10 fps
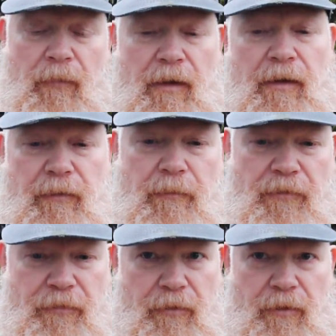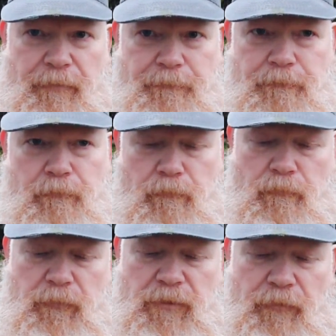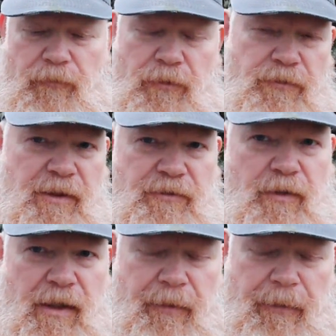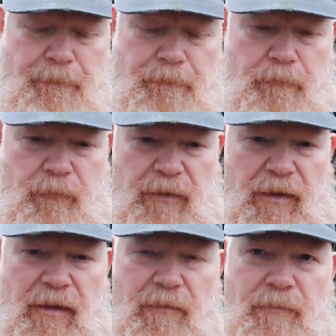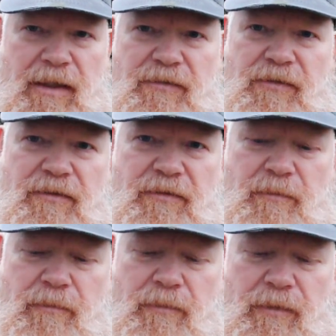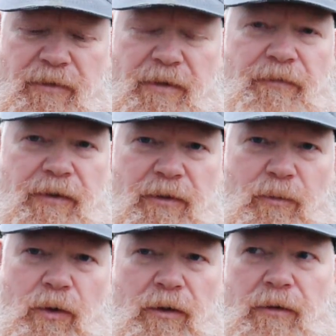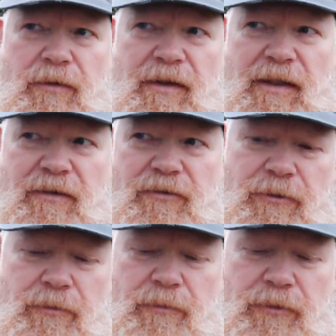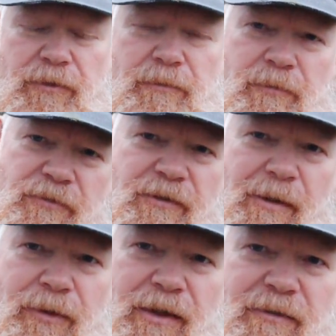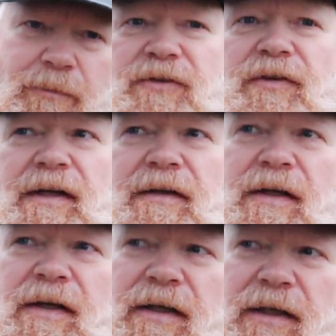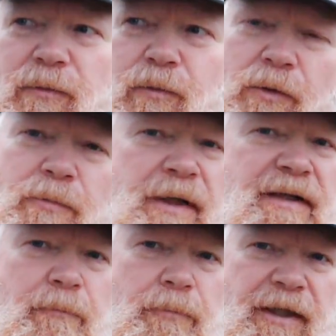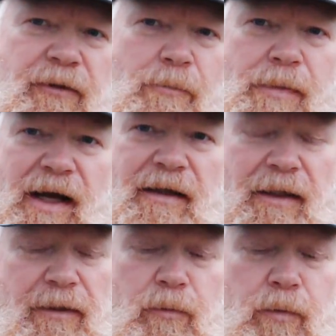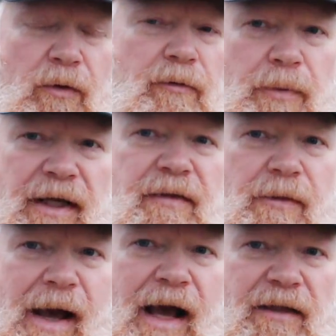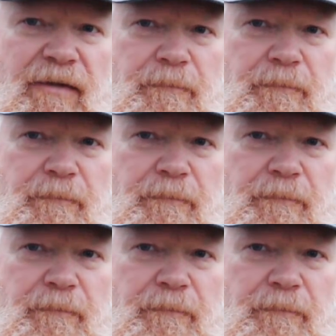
the third of a full-size Trangia makes it definitely worth looking into. You can summarize it to say it won't break your back and it won't break the bank.